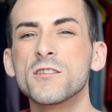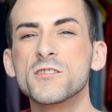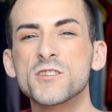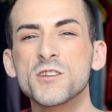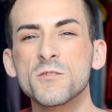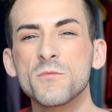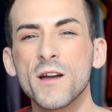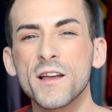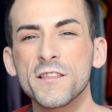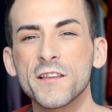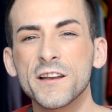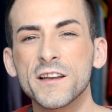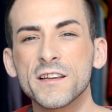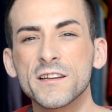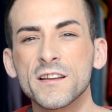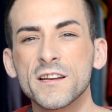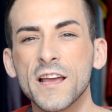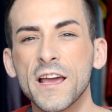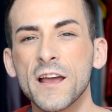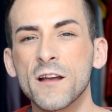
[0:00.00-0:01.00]
sure why they
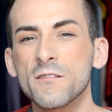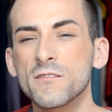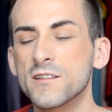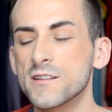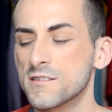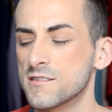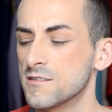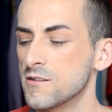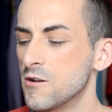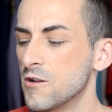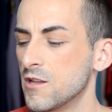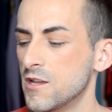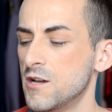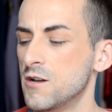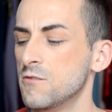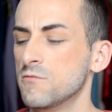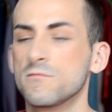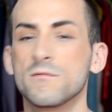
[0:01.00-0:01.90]
didn't air this solo.